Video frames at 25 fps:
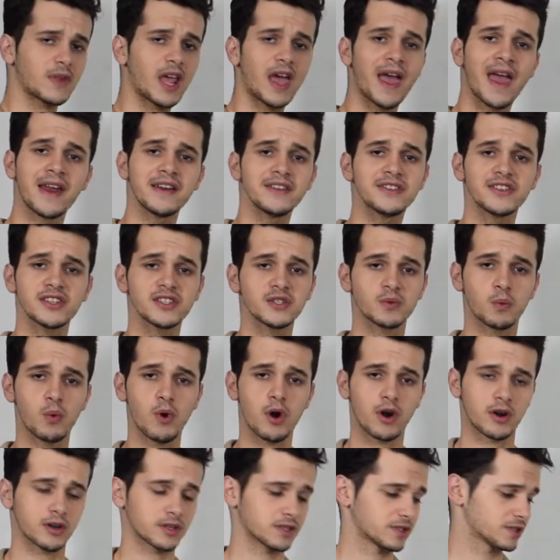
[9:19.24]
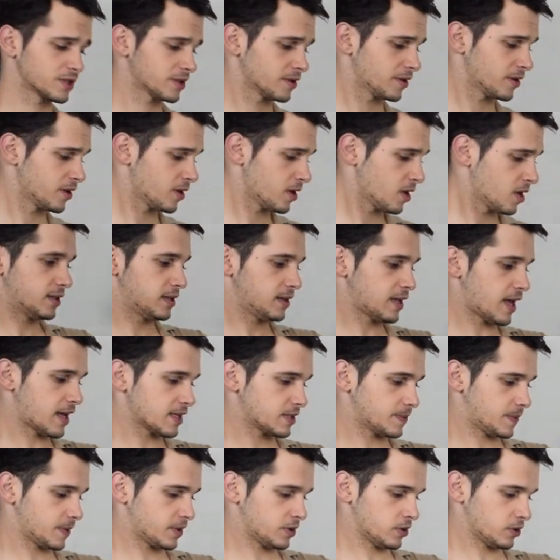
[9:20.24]
And it just works.
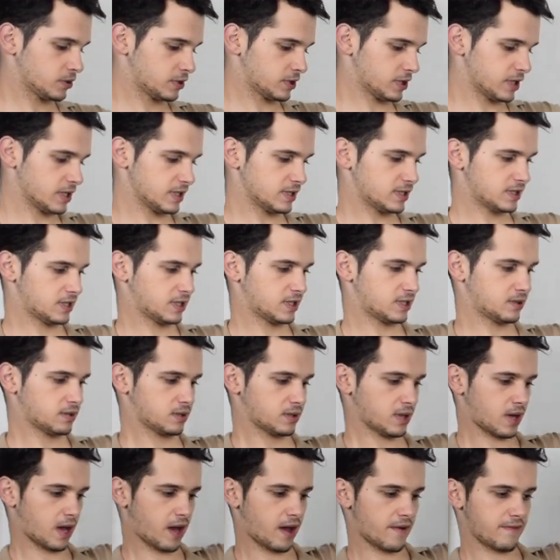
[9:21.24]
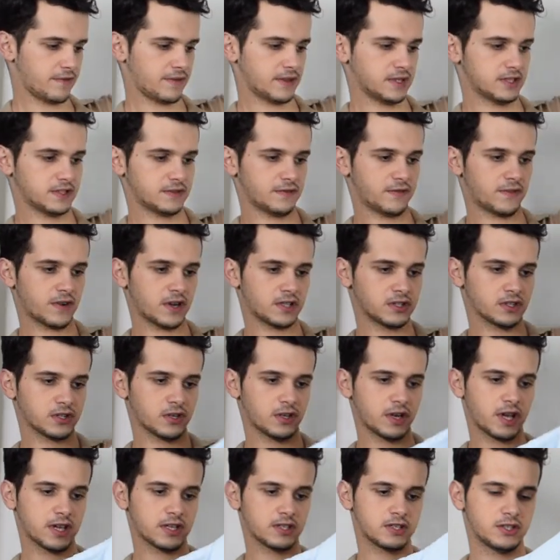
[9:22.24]
Last but not least, I have this Friends
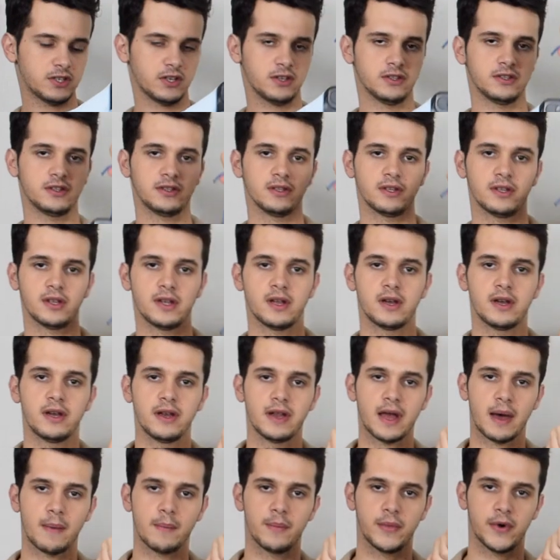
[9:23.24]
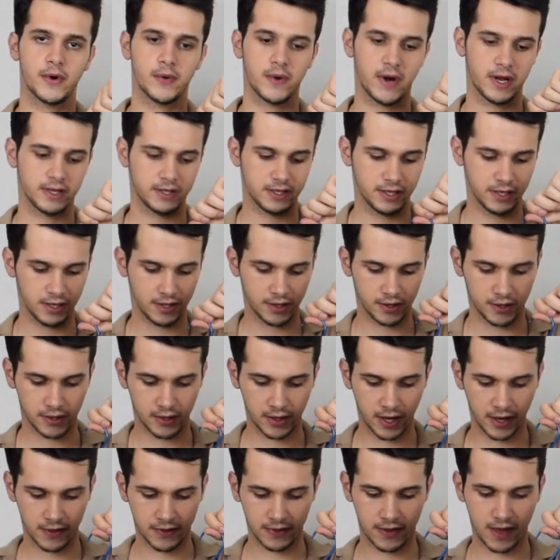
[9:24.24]
Connection number right here,
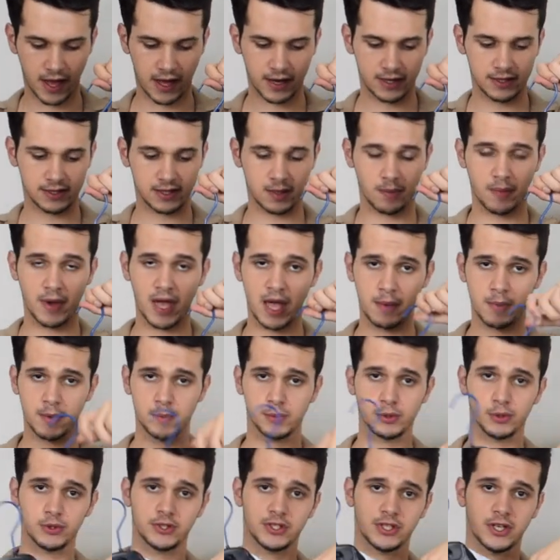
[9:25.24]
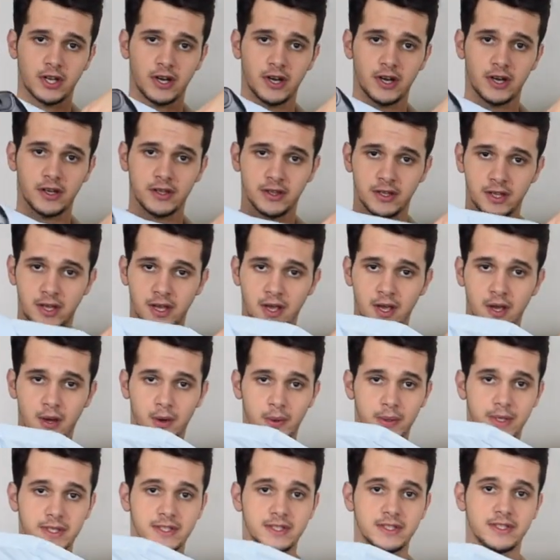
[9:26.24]
and that is a baby blue shirt,
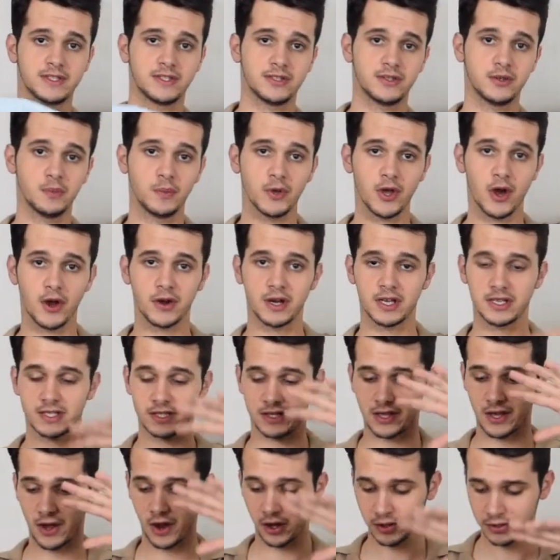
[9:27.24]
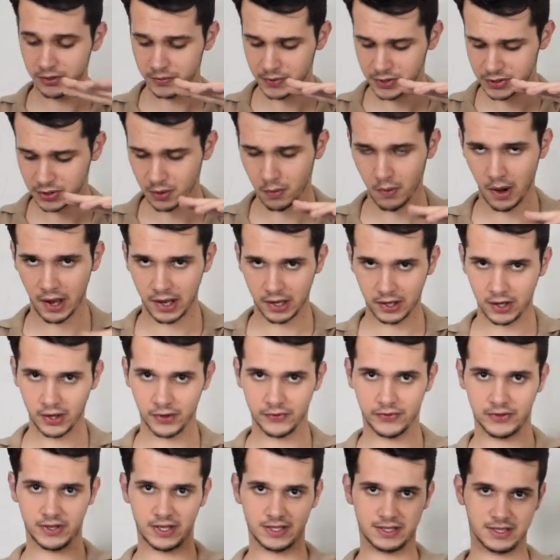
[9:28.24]
which, to be honest, the only reason why I
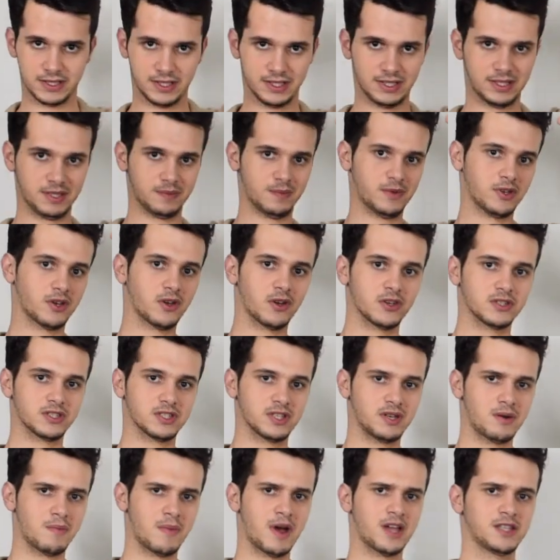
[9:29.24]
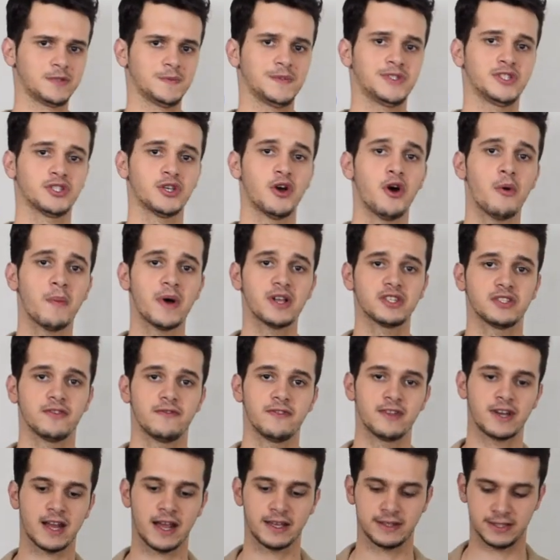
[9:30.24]
got this is because it reminds me so much of
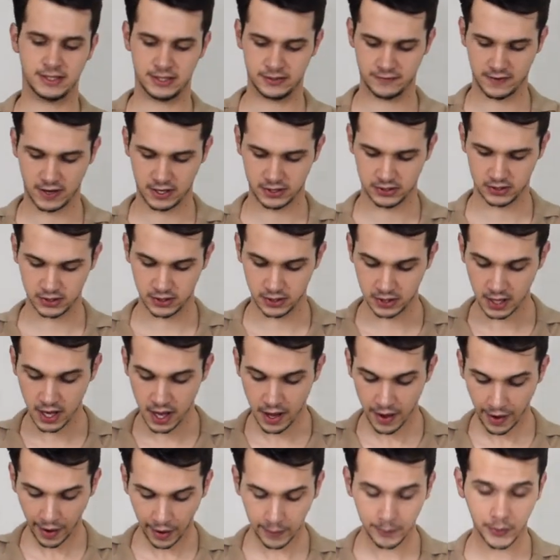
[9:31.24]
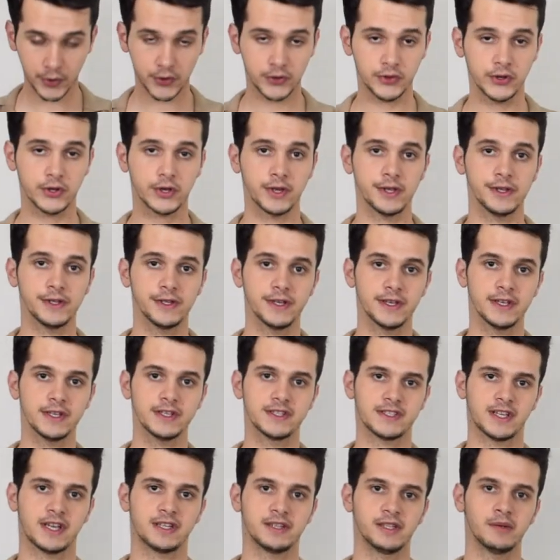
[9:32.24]
the 90s fashion, and particularly
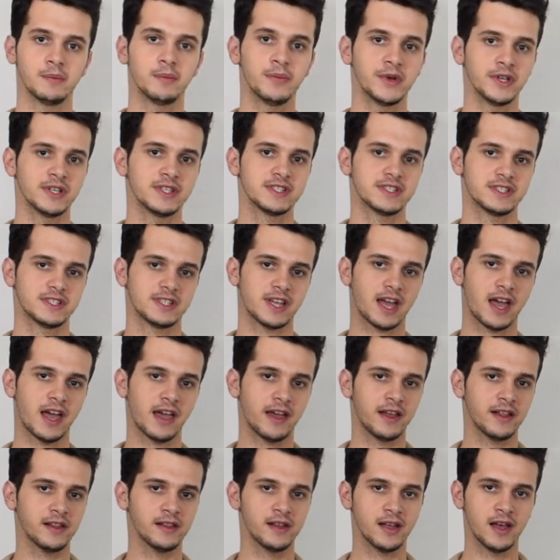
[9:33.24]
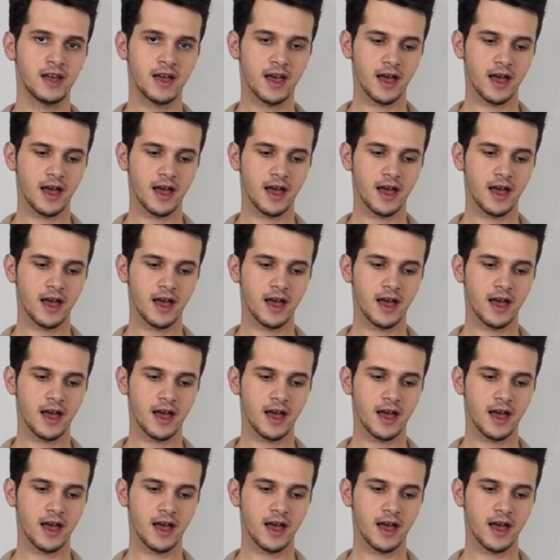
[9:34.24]
Chandler Bing style.